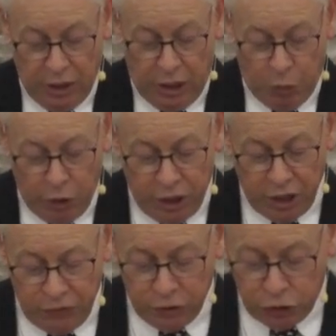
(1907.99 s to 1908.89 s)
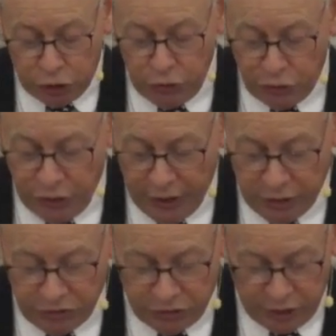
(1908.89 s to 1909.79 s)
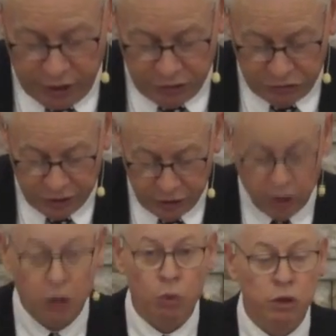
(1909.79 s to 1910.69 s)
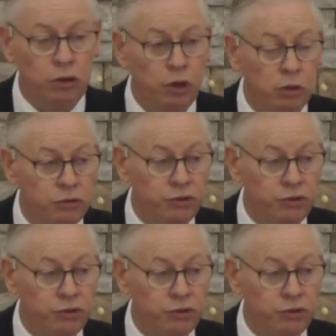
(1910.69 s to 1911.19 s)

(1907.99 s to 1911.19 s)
I want to give you two things that he said that I want to note.